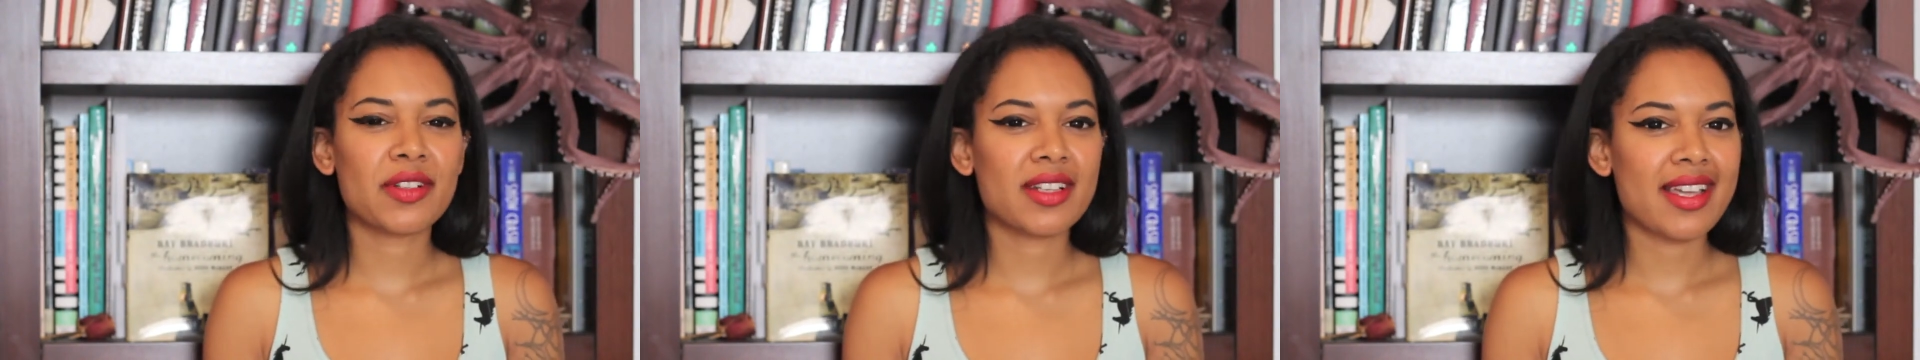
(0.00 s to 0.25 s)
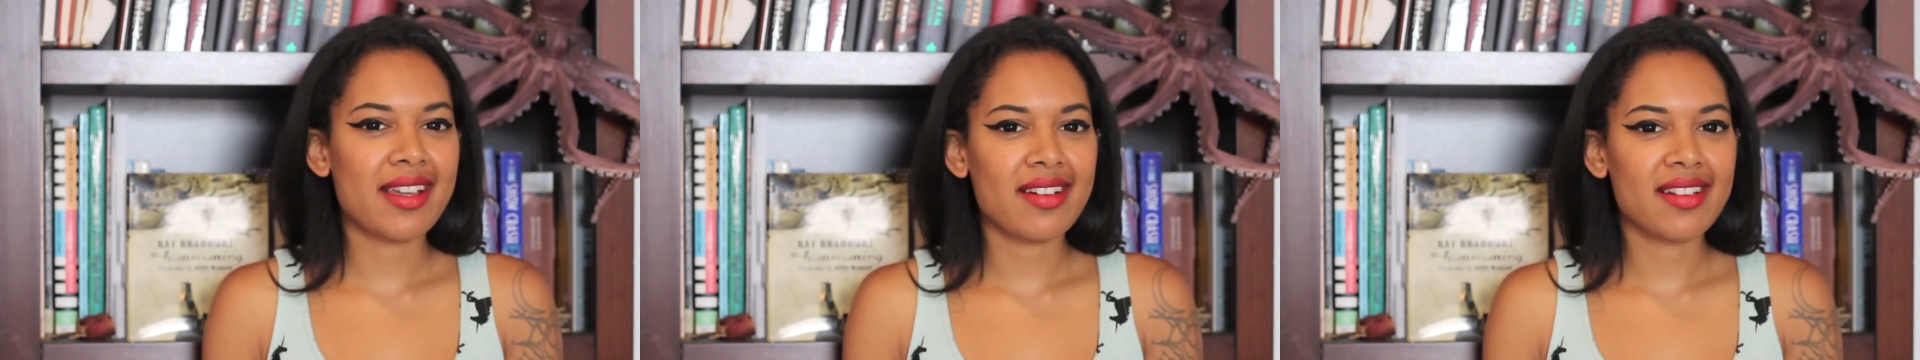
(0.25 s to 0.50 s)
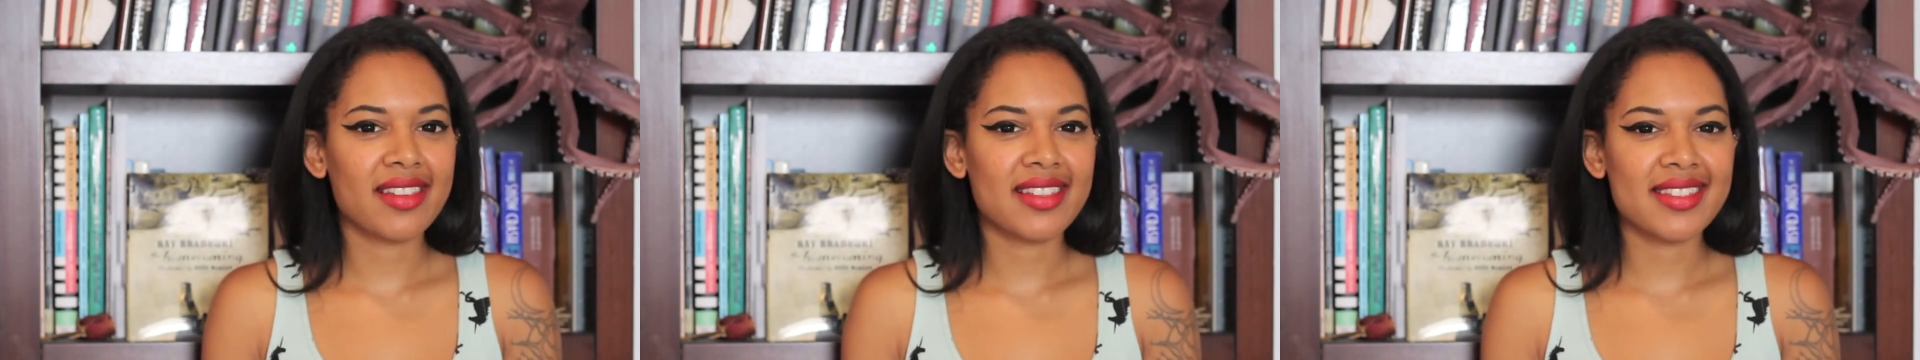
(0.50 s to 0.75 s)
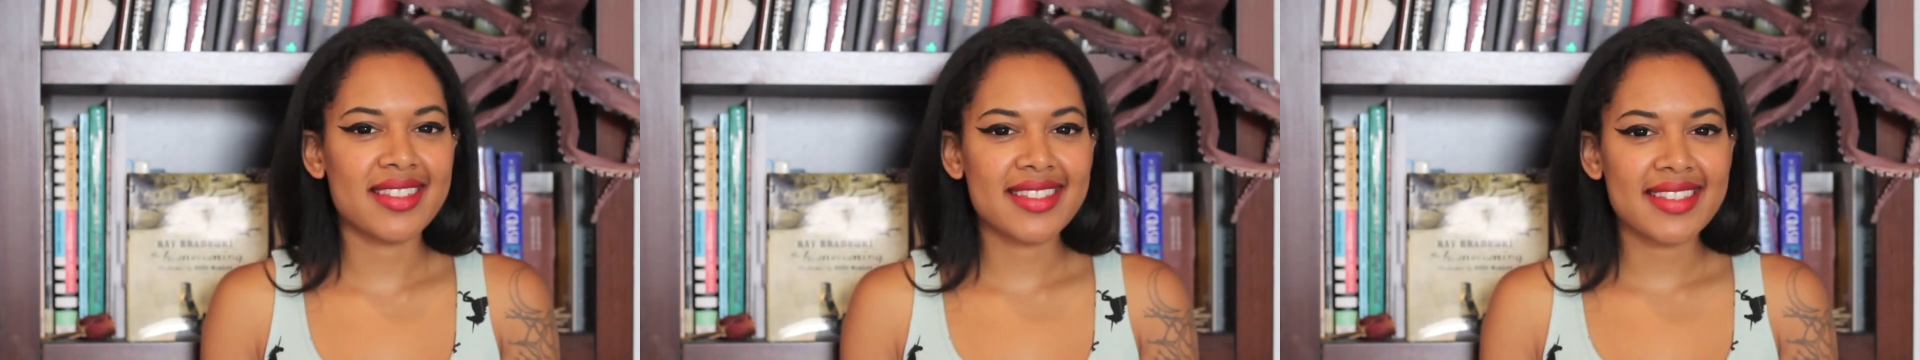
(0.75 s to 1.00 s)
for
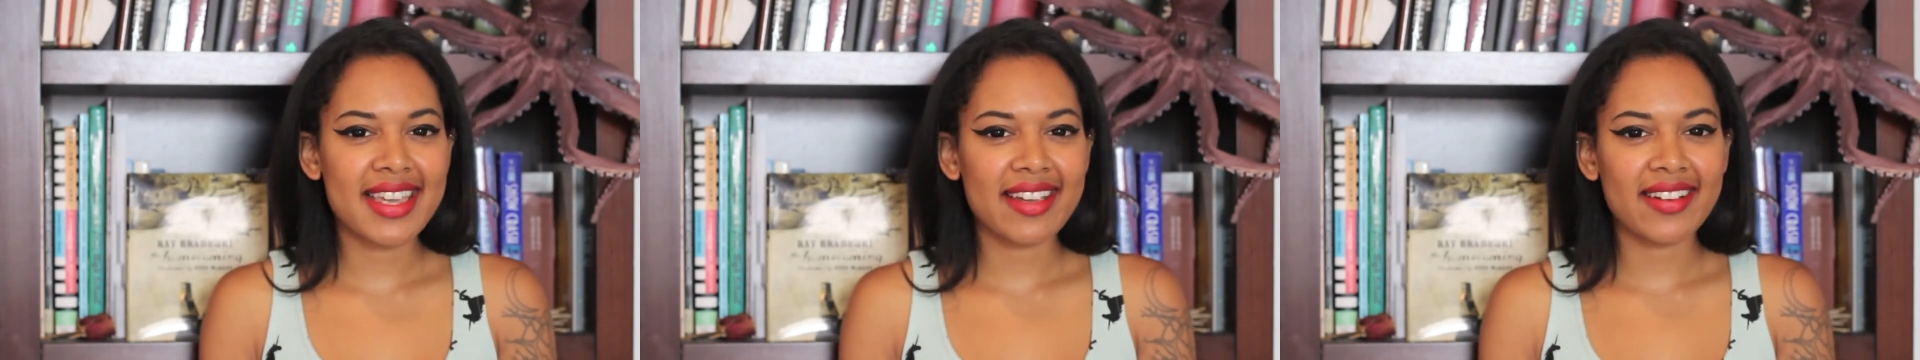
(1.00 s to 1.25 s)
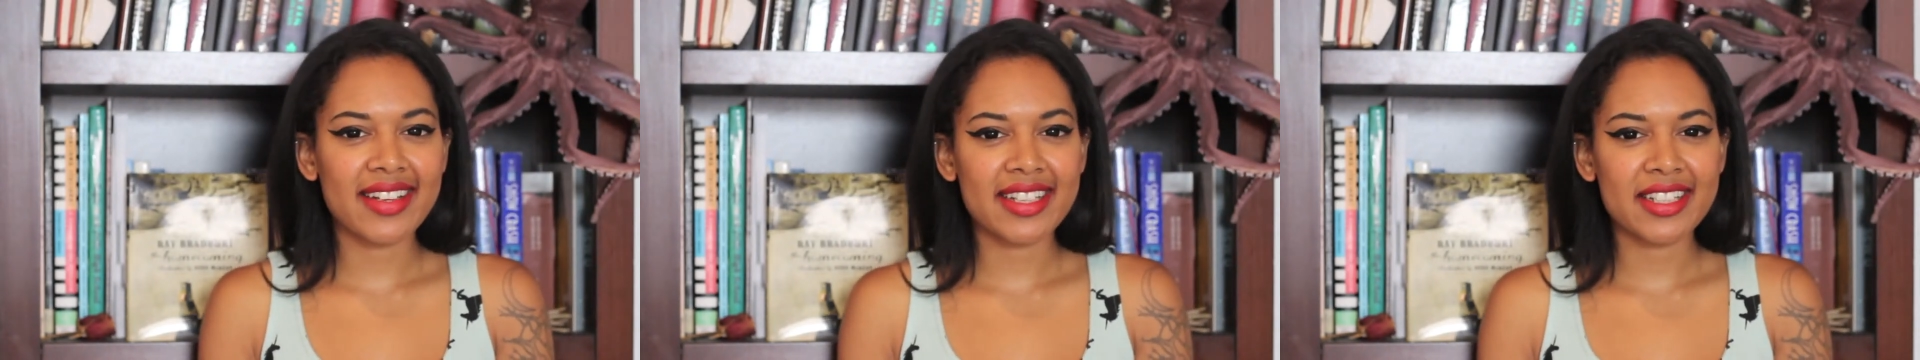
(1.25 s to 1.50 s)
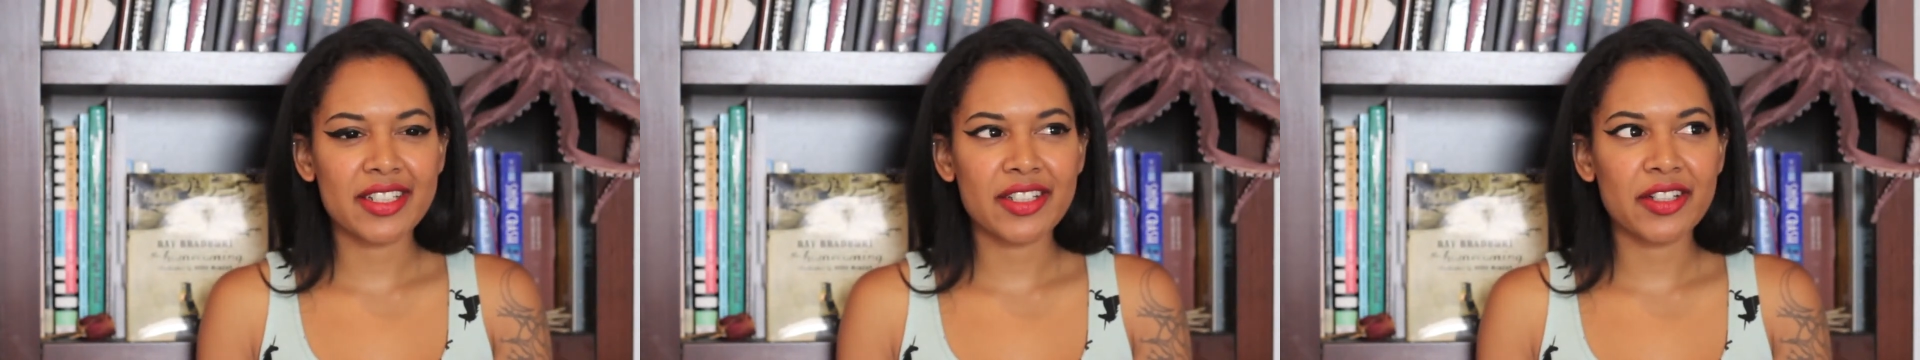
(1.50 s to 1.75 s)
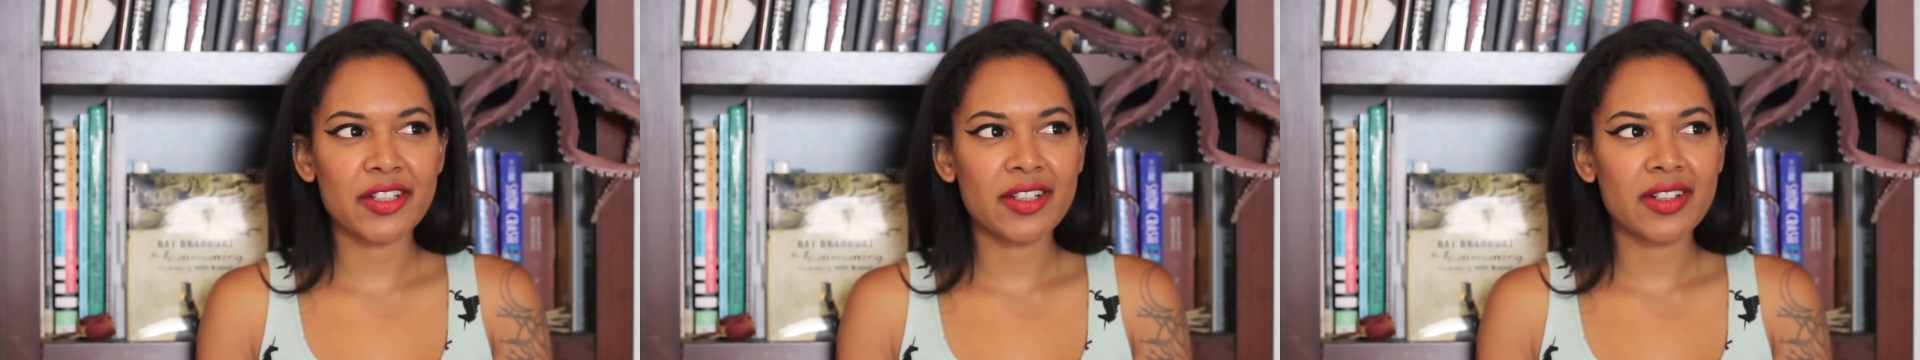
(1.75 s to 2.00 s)
Carolyn's
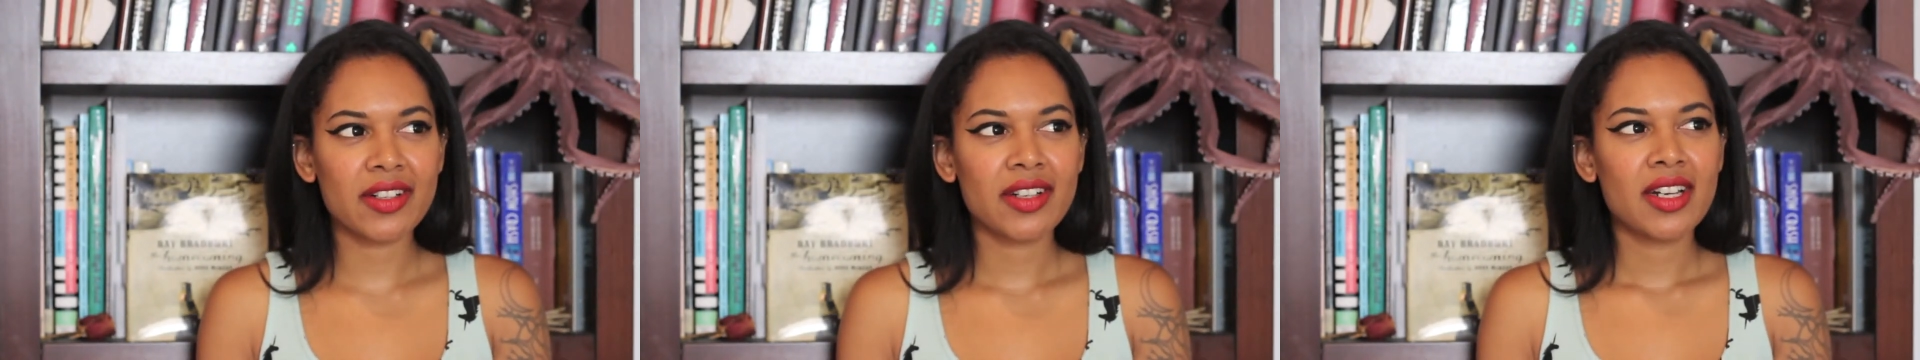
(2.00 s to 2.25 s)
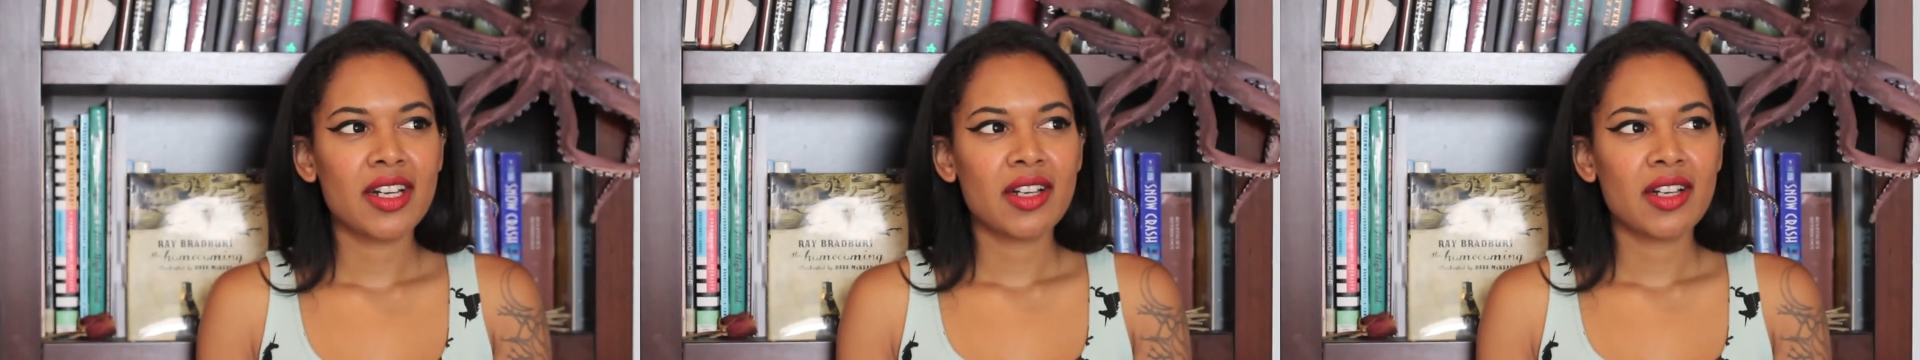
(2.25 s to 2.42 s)
character.